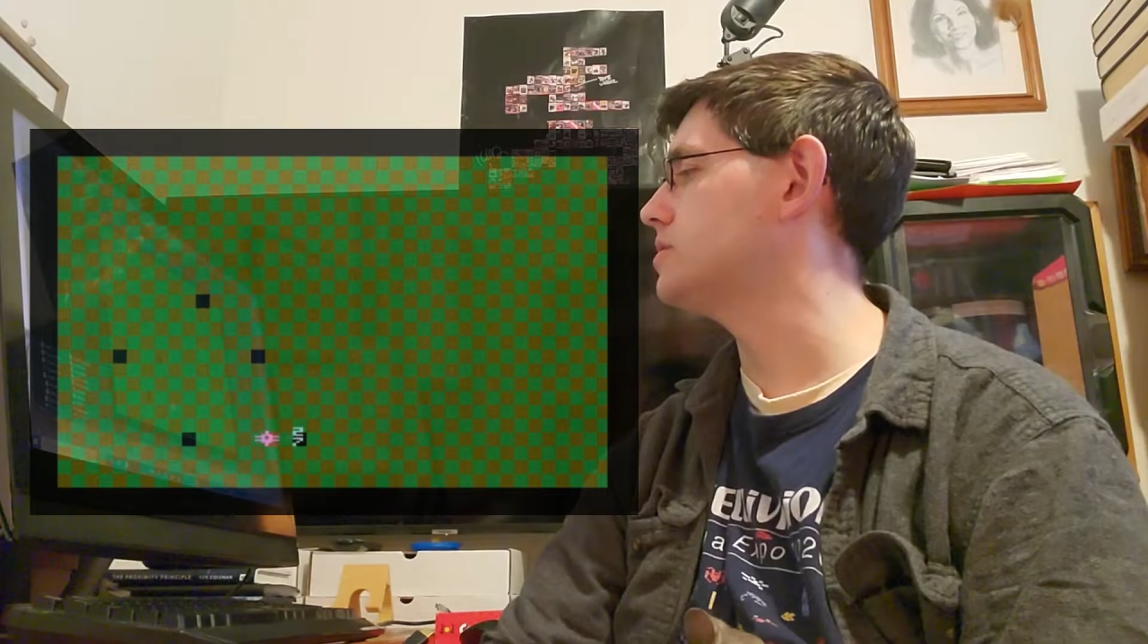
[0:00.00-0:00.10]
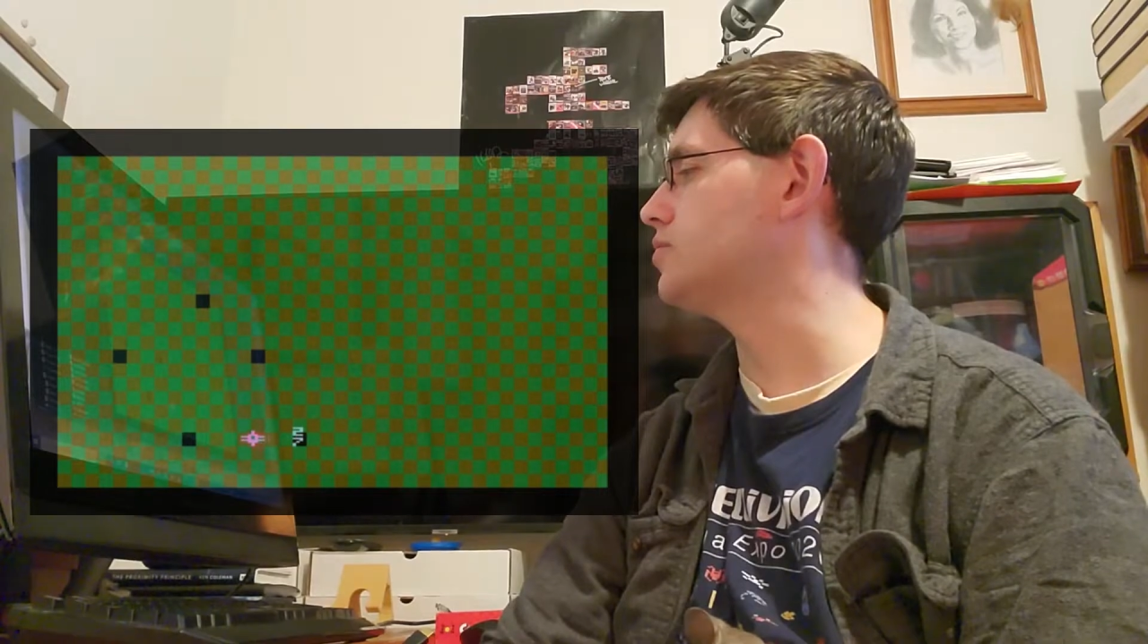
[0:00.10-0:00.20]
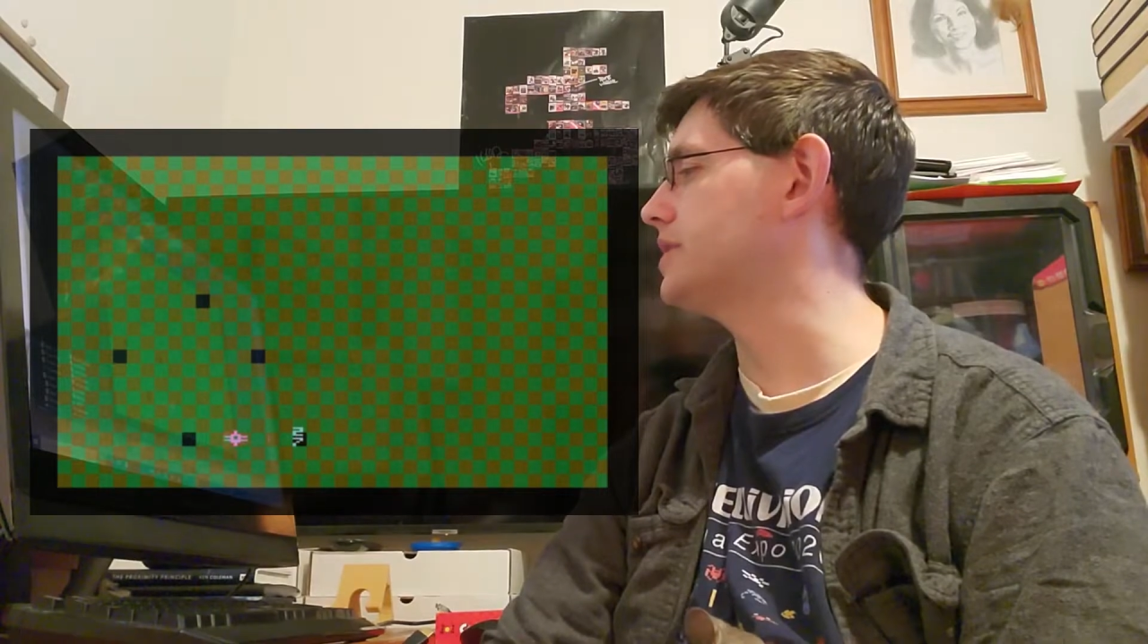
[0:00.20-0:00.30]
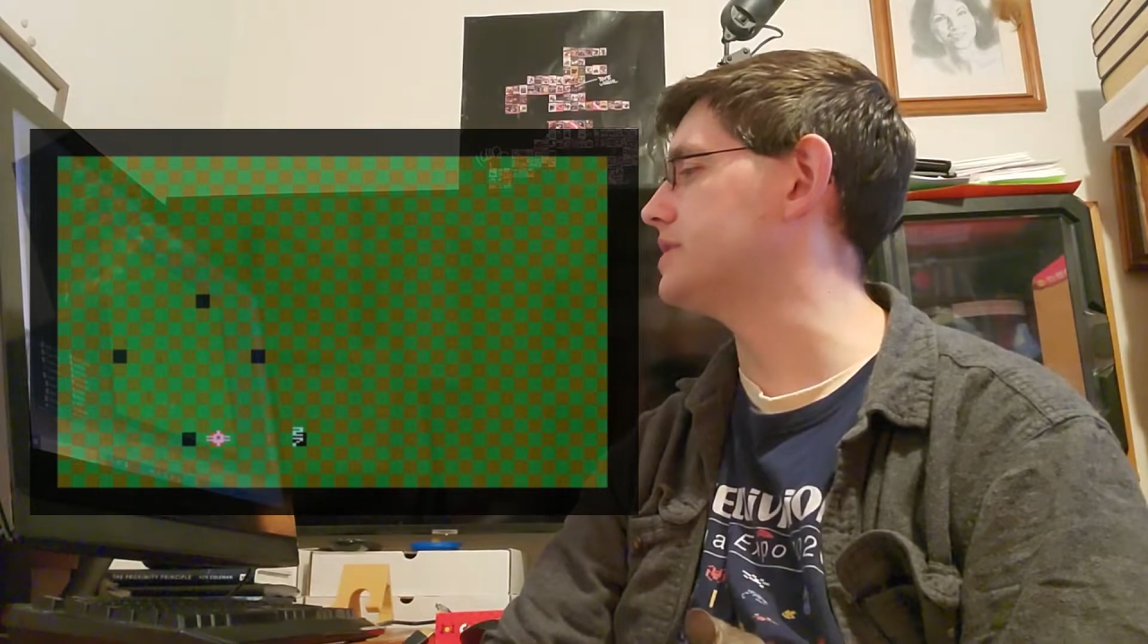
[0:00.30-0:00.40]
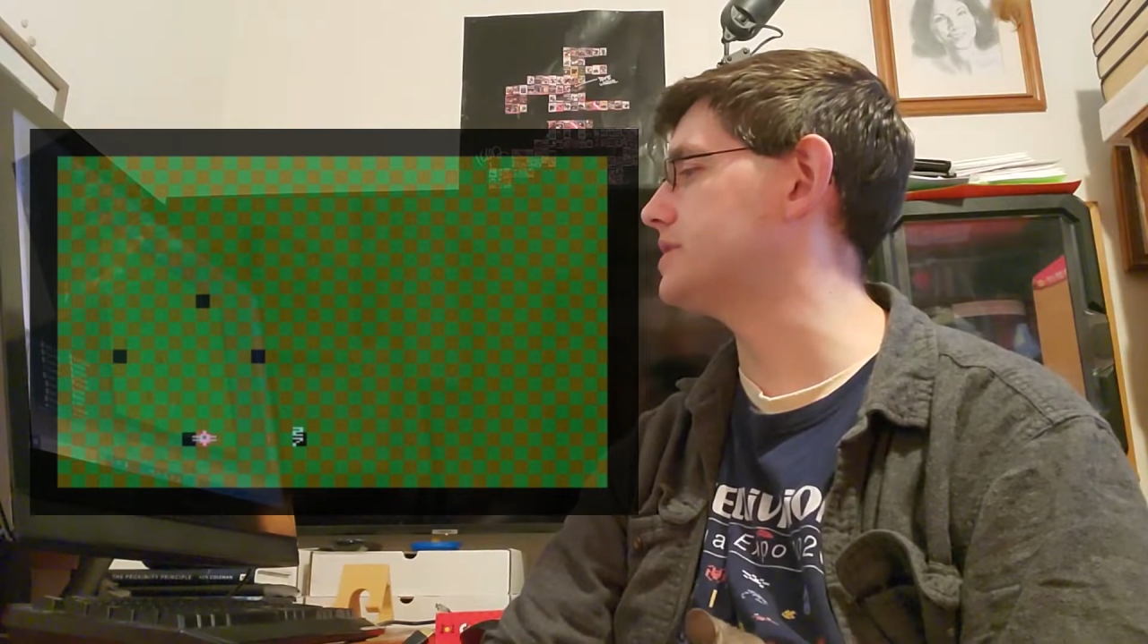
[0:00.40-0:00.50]

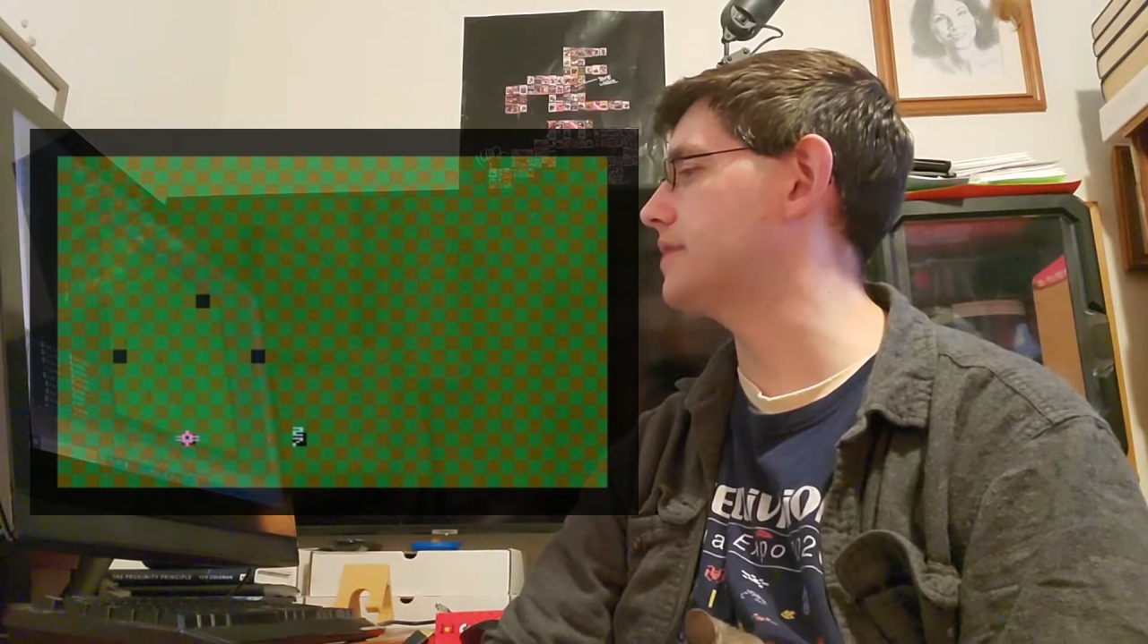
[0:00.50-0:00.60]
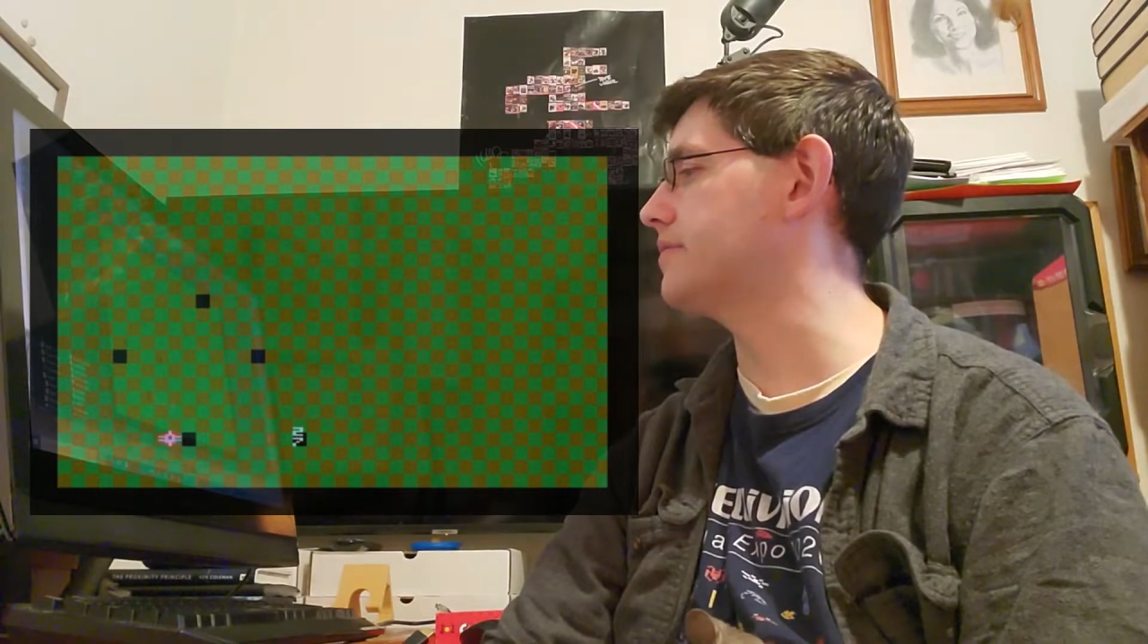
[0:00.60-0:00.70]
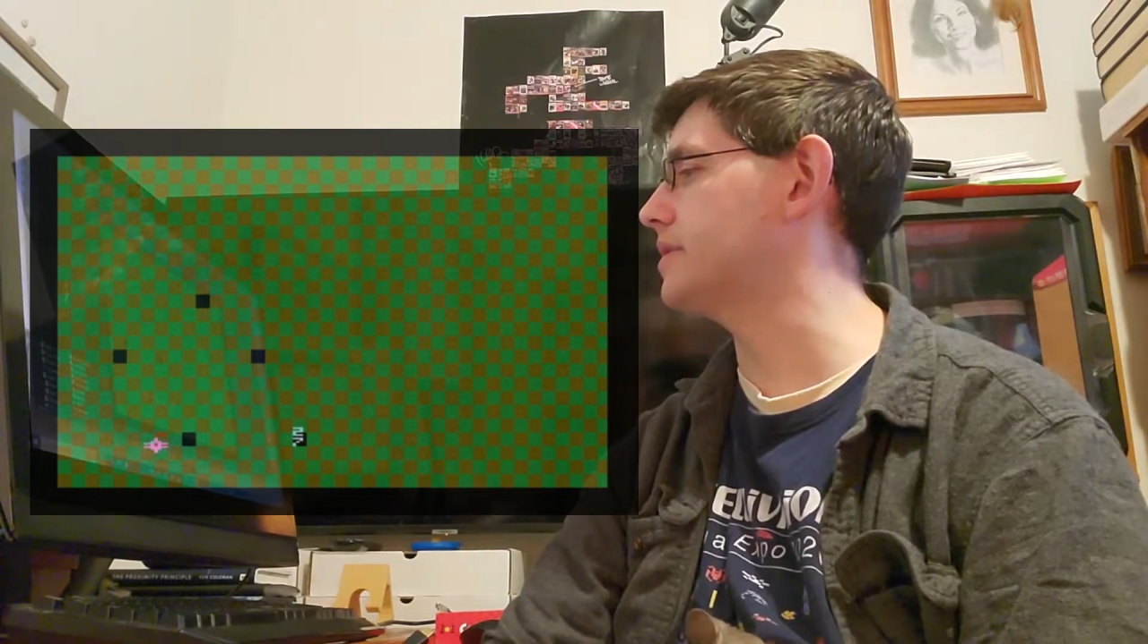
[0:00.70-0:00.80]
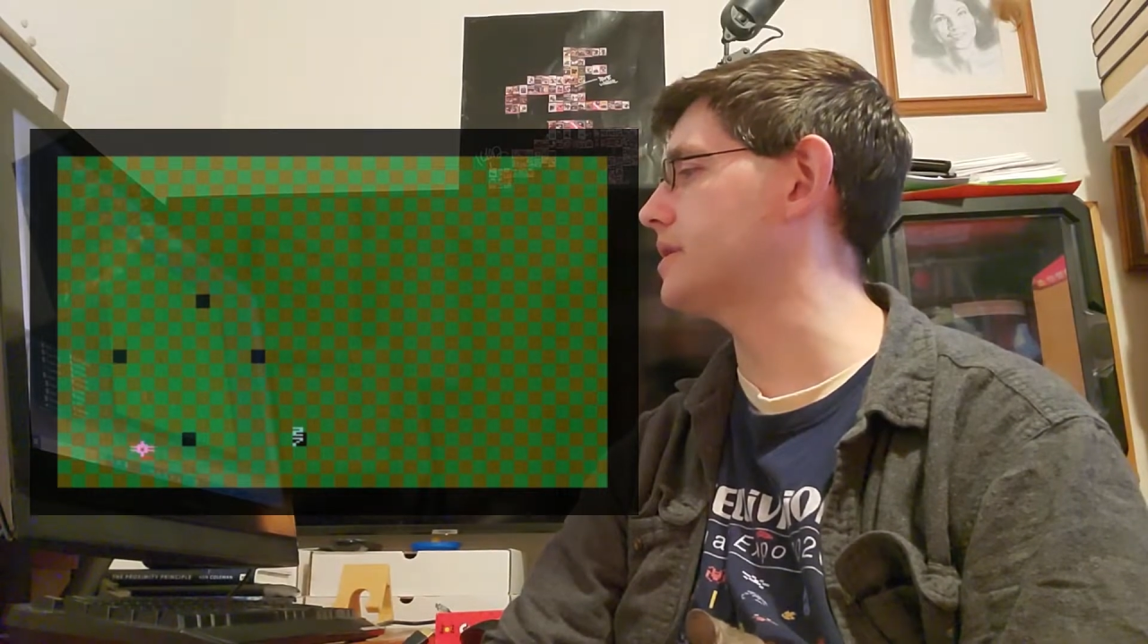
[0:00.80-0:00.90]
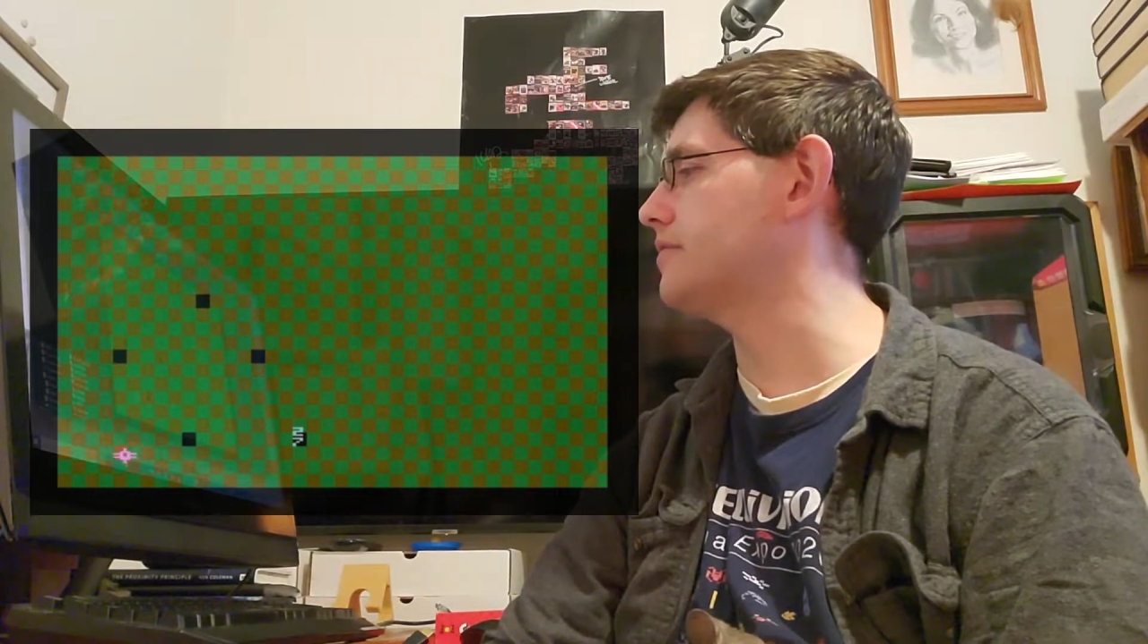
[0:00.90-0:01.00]
27,
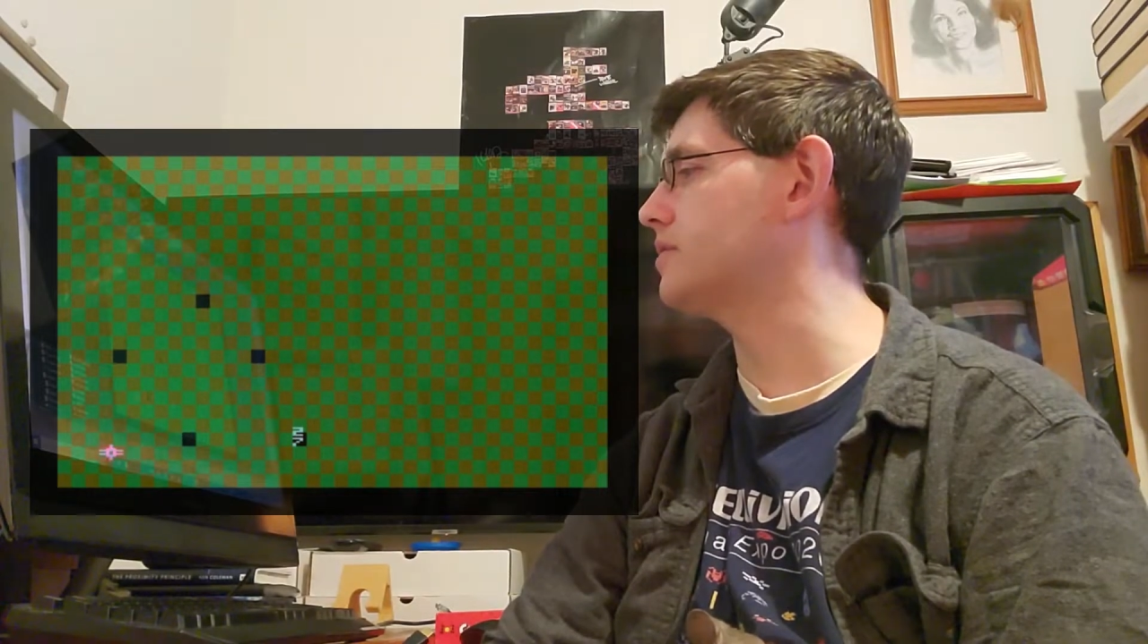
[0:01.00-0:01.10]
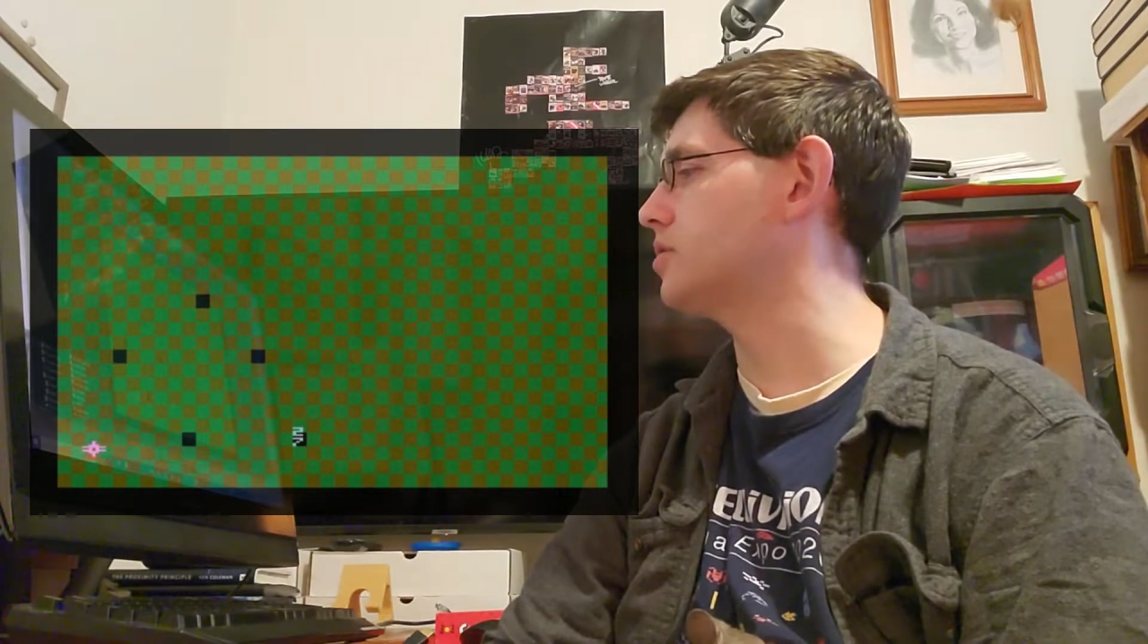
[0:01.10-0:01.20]
getting even